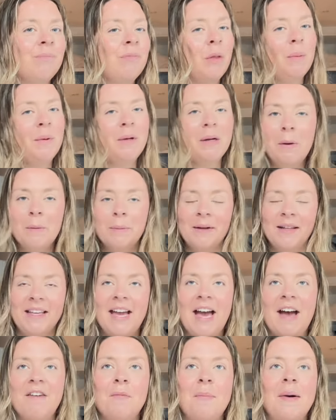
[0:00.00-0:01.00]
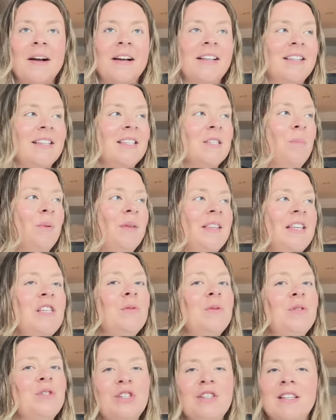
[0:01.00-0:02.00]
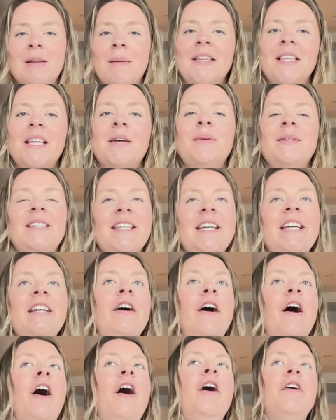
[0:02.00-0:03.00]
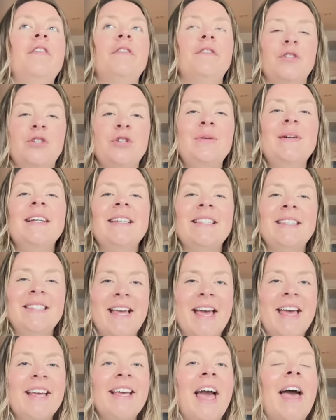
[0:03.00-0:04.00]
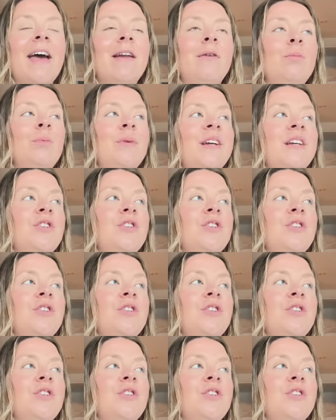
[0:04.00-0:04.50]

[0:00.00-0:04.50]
We don't really have a bucket list, but this was just something that we did for doing's sake, and we